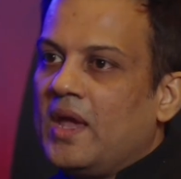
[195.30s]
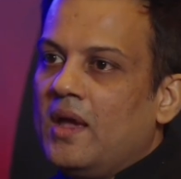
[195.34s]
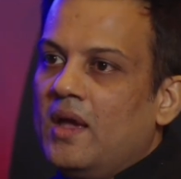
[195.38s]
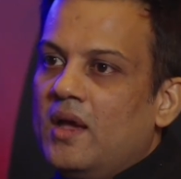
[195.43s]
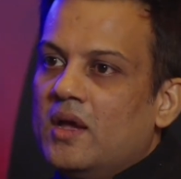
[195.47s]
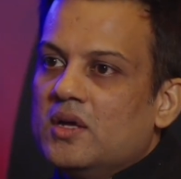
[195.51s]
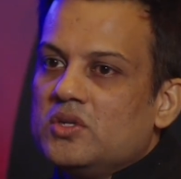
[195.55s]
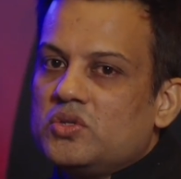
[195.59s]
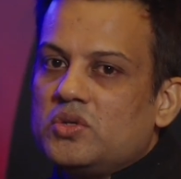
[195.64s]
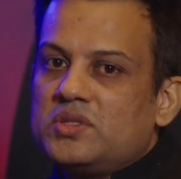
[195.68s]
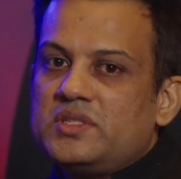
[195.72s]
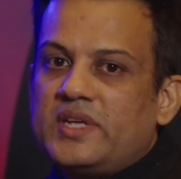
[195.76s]

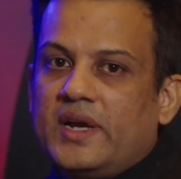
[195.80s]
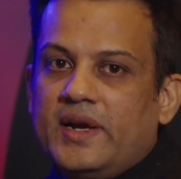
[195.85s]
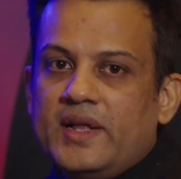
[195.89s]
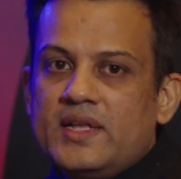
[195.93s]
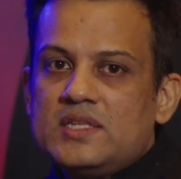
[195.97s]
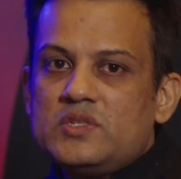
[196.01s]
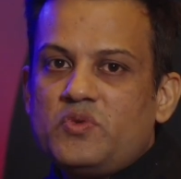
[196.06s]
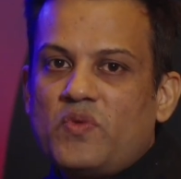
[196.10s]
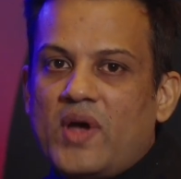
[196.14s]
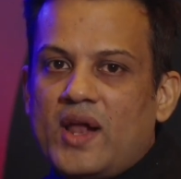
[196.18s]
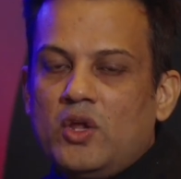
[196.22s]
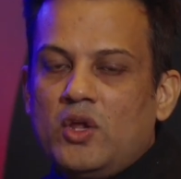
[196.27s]
So
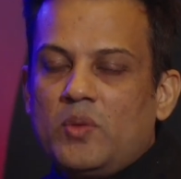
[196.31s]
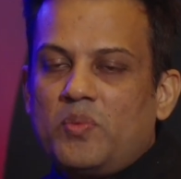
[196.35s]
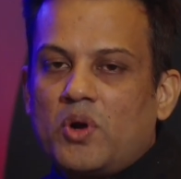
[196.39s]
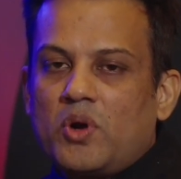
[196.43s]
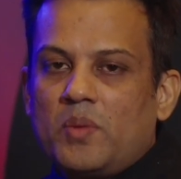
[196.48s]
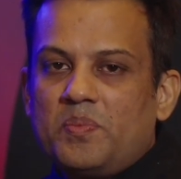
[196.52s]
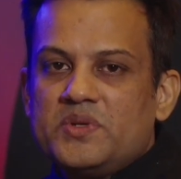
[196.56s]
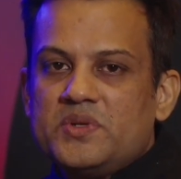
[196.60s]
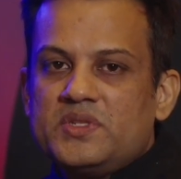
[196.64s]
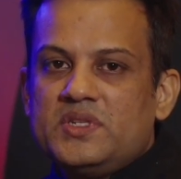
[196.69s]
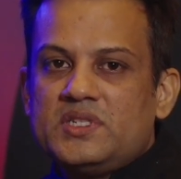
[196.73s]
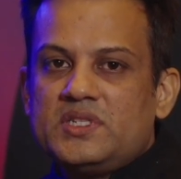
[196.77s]
Sedin's value
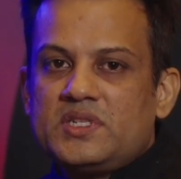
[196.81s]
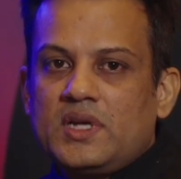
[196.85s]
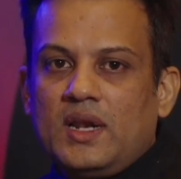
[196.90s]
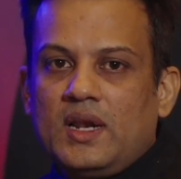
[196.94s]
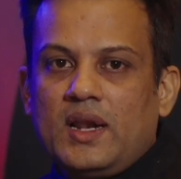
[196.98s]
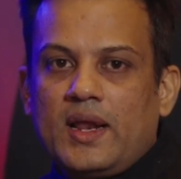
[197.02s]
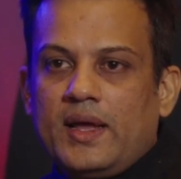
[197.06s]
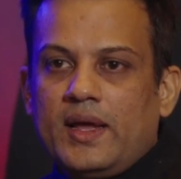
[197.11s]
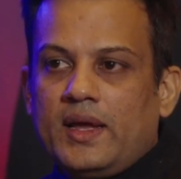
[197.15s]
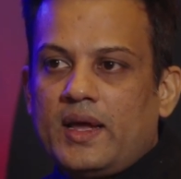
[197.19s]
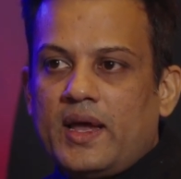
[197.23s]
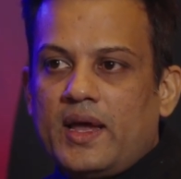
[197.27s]
proposition,
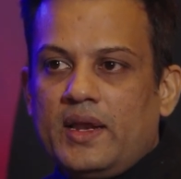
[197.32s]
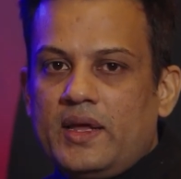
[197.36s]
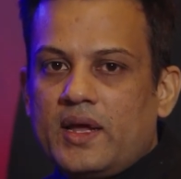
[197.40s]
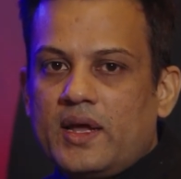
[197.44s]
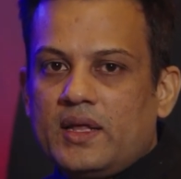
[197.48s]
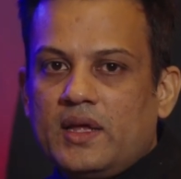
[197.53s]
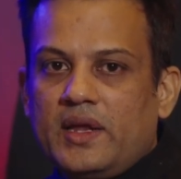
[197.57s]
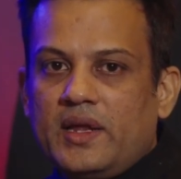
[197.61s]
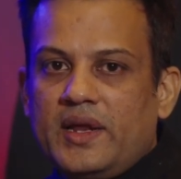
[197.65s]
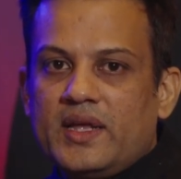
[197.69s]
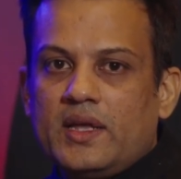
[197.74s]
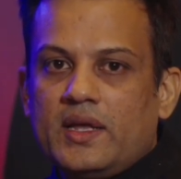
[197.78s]
like any
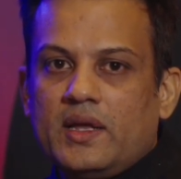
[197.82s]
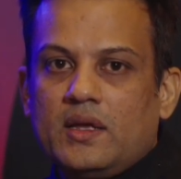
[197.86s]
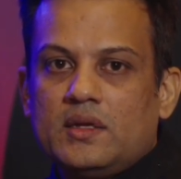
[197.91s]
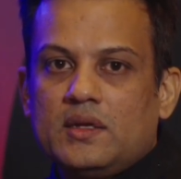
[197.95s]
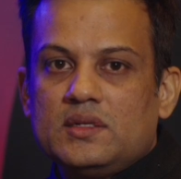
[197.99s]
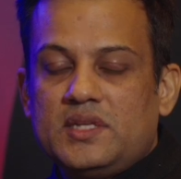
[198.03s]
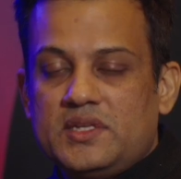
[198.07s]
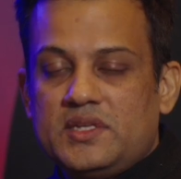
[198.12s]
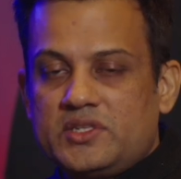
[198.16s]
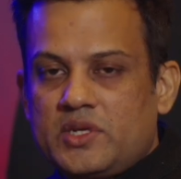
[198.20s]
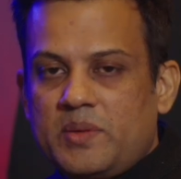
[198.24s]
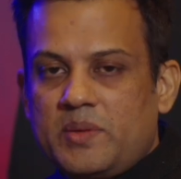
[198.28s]
other
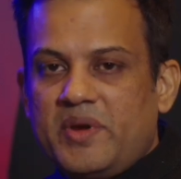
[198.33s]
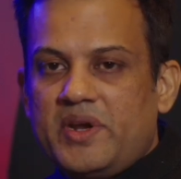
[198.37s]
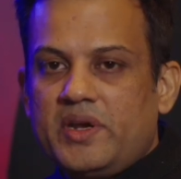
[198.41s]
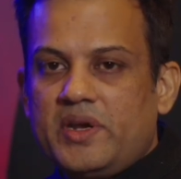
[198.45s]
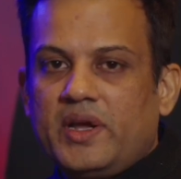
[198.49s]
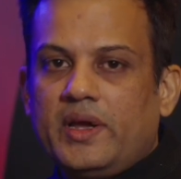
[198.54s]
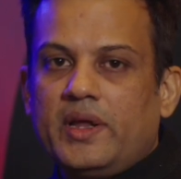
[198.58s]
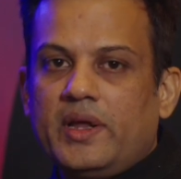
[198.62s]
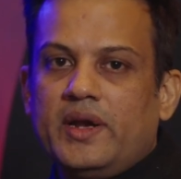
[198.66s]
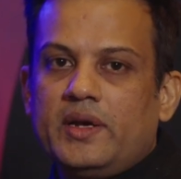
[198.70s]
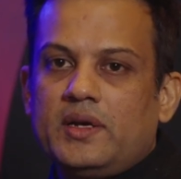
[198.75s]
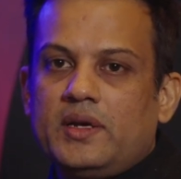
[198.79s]
system
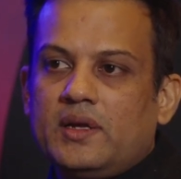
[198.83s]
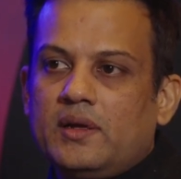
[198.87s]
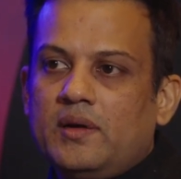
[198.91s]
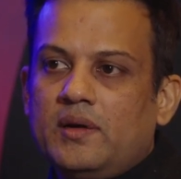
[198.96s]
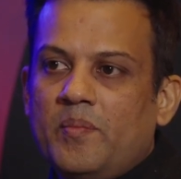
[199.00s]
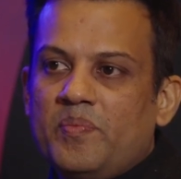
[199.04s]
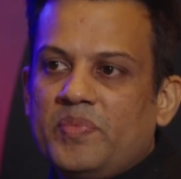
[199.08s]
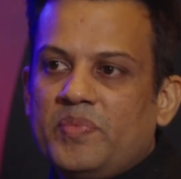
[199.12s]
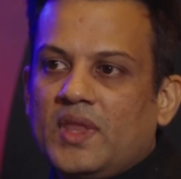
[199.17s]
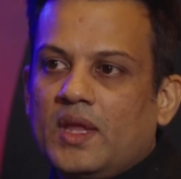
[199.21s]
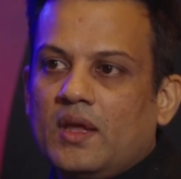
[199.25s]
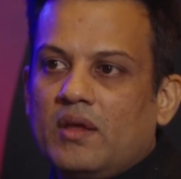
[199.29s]
integrator,
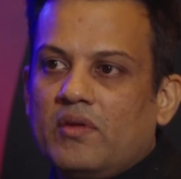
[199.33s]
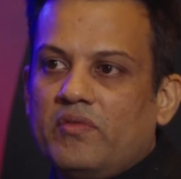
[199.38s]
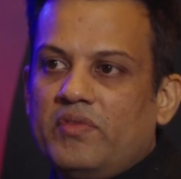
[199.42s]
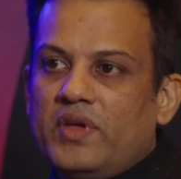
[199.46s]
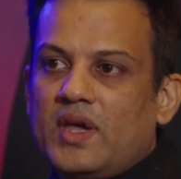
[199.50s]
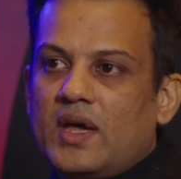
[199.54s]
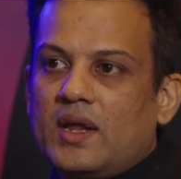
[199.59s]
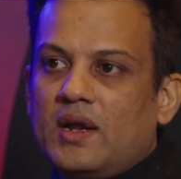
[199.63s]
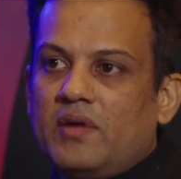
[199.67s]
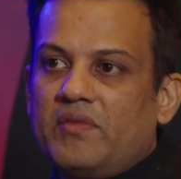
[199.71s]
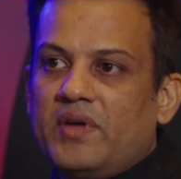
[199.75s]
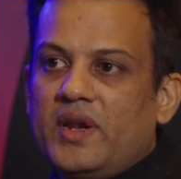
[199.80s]

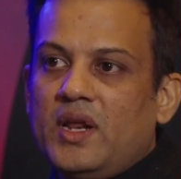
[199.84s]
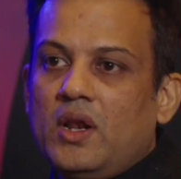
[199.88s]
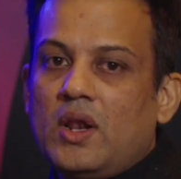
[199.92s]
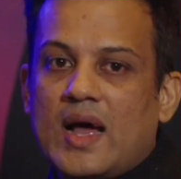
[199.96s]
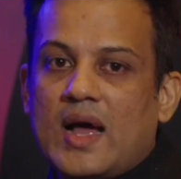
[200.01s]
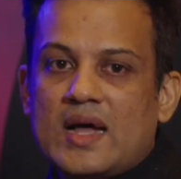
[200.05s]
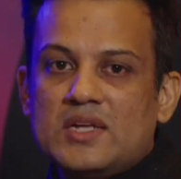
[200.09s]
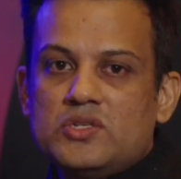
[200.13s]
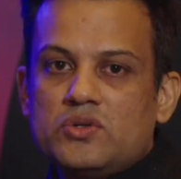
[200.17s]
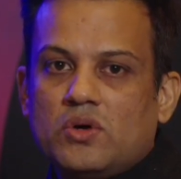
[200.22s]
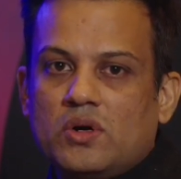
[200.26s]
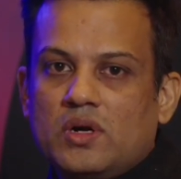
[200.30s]
we are a very
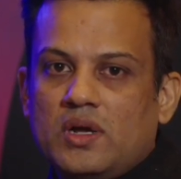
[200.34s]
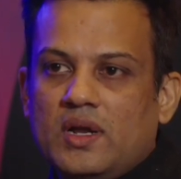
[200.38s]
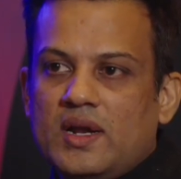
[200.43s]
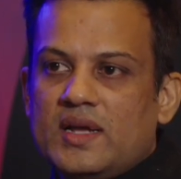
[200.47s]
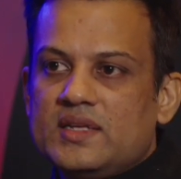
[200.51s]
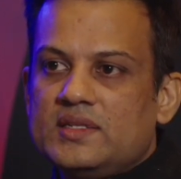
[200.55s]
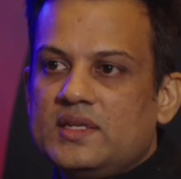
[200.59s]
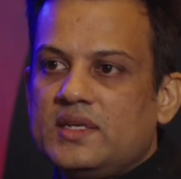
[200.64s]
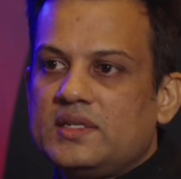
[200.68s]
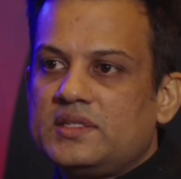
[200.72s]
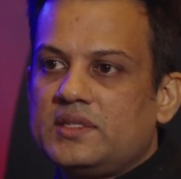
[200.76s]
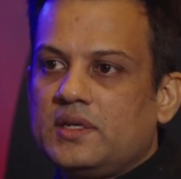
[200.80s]
large
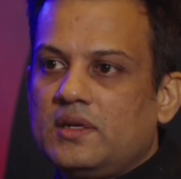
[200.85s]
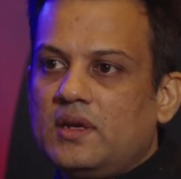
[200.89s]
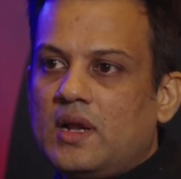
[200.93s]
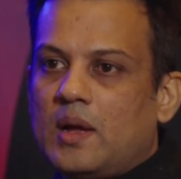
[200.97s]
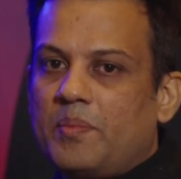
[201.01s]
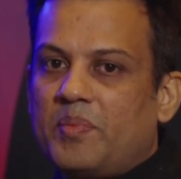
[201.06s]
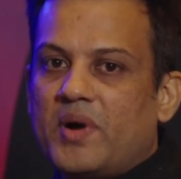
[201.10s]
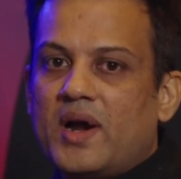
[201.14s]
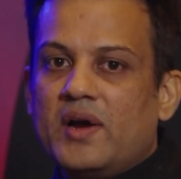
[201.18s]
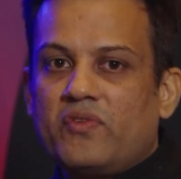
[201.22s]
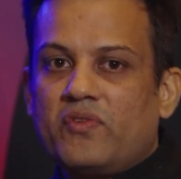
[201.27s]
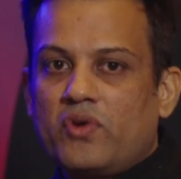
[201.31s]
organization.
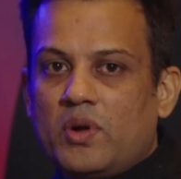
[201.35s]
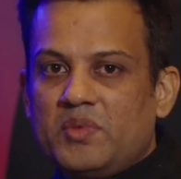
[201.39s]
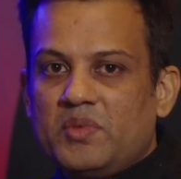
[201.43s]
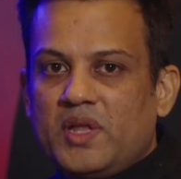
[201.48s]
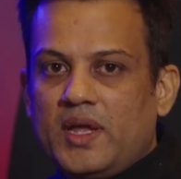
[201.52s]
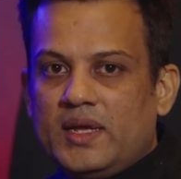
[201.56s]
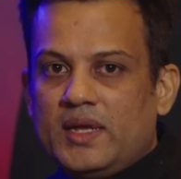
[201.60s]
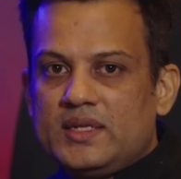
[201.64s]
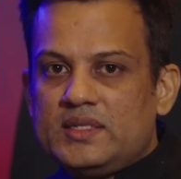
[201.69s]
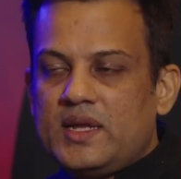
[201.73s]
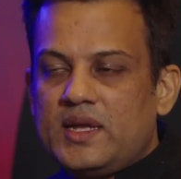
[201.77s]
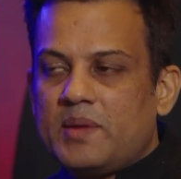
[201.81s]
Apart from
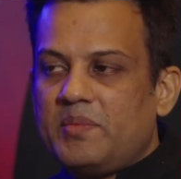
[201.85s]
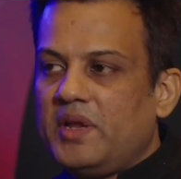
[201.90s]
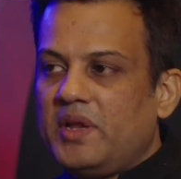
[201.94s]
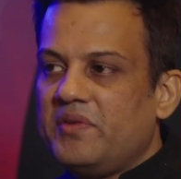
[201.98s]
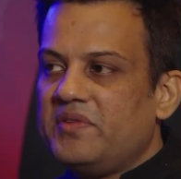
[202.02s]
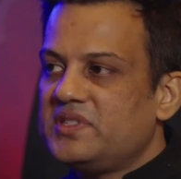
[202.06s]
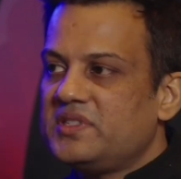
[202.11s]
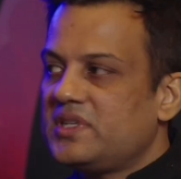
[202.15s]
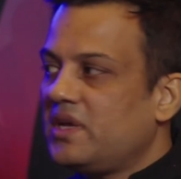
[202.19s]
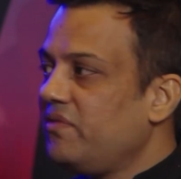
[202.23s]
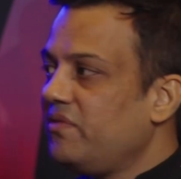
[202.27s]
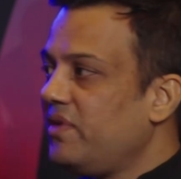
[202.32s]
the ECM
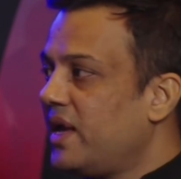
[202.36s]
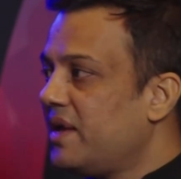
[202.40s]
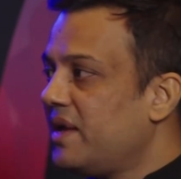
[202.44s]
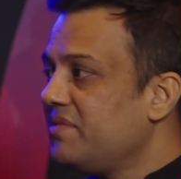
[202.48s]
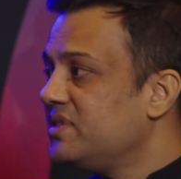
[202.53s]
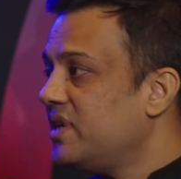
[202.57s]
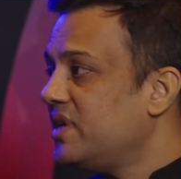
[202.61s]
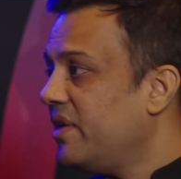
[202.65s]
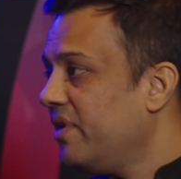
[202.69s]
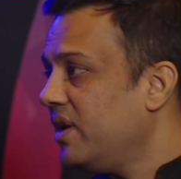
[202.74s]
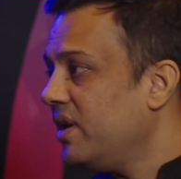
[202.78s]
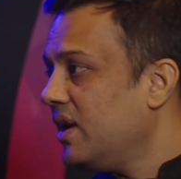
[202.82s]
division, we
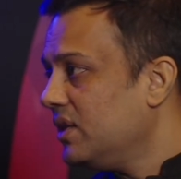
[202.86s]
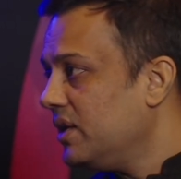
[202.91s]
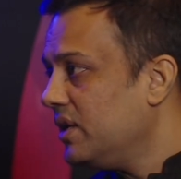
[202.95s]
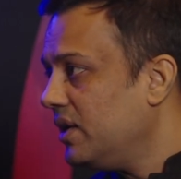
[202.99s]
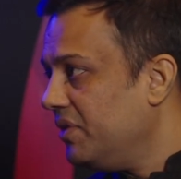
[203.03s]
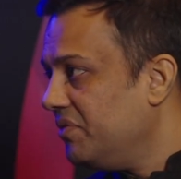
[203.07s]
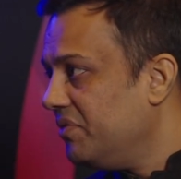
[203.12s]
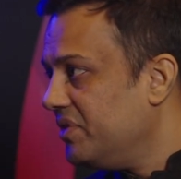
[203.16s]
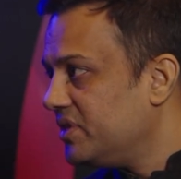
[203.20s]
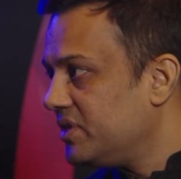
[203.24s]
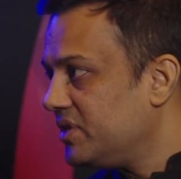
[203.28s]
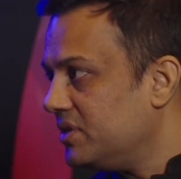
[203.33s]
have 7 other
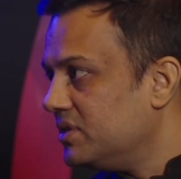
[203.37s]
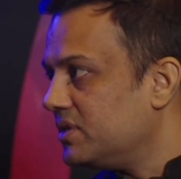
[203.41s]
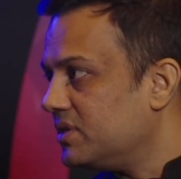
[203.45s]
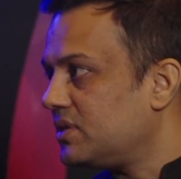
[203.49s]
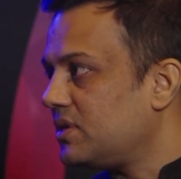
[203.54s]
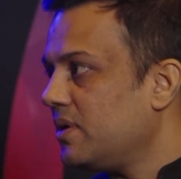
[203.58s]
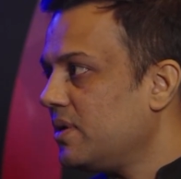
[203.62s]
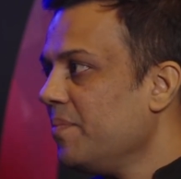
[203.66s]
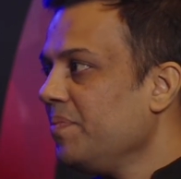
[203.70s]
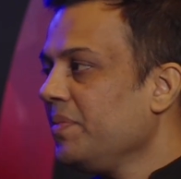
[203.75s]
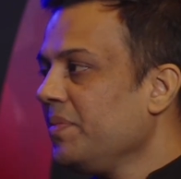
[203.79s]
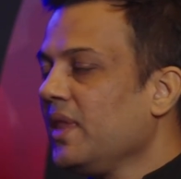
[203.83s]

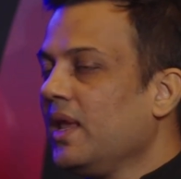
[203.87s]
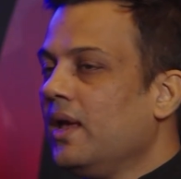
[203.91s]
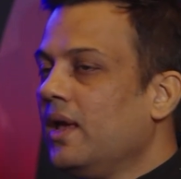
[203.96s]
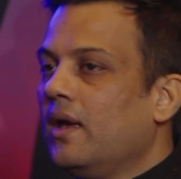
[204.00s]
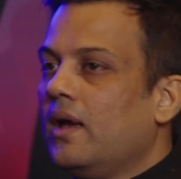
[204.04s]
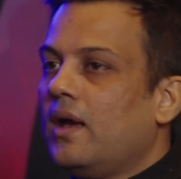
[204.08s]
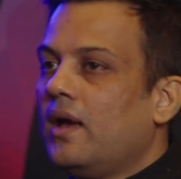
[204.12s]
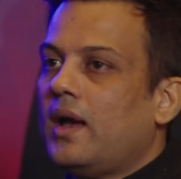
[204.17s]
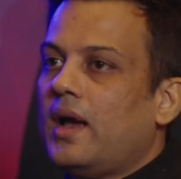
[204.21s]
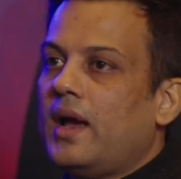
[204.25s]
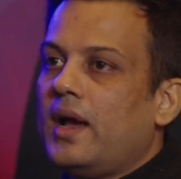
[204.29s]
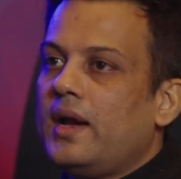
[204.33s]
divisions,
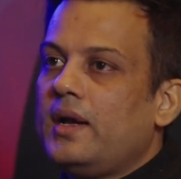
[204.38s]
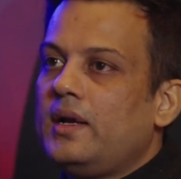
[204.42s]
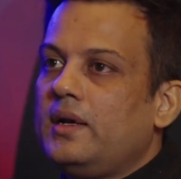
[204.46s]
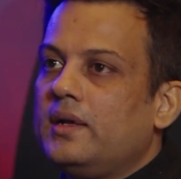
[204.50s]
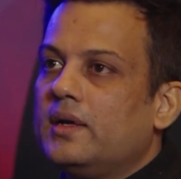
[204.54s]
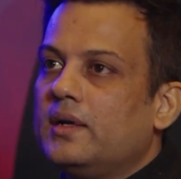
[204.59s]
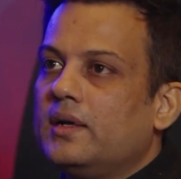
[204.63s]
and